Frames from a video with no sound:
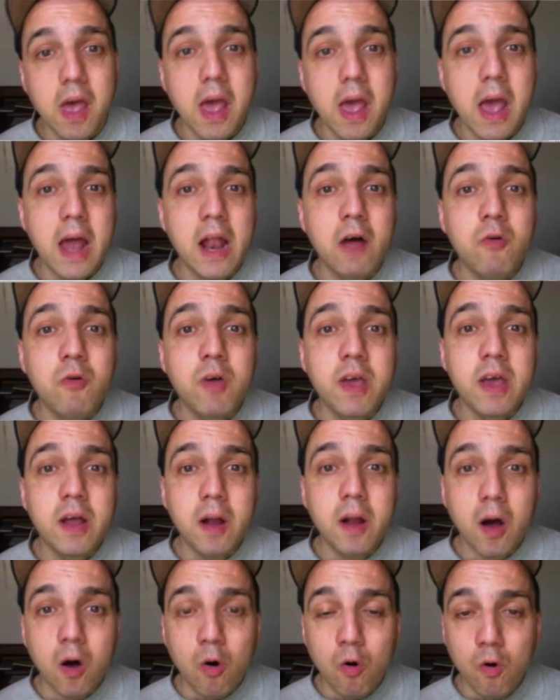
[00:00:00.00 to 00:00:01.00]
And I will get
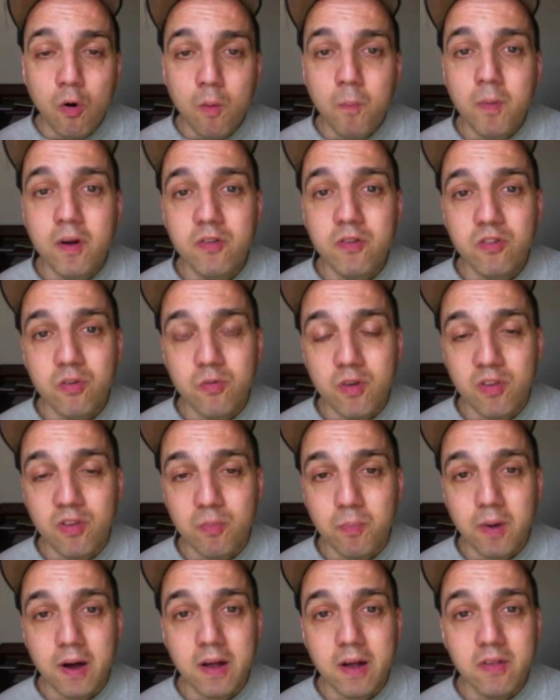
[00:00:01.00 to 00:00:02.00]
a whole bunch of
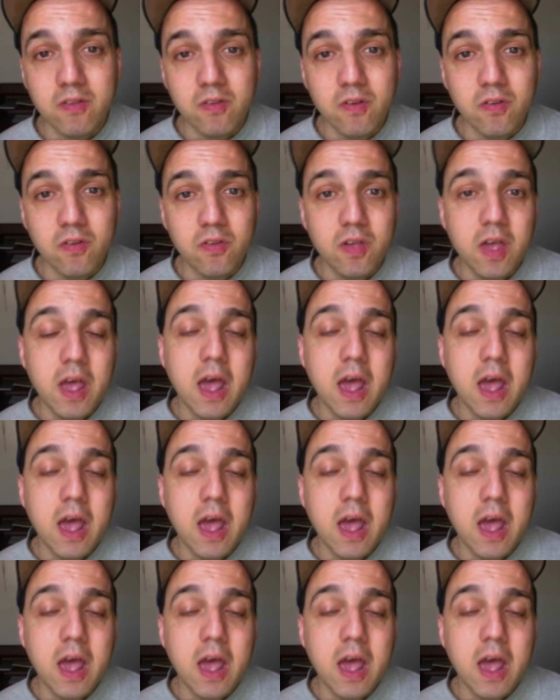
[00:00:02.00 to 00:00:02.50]
responses,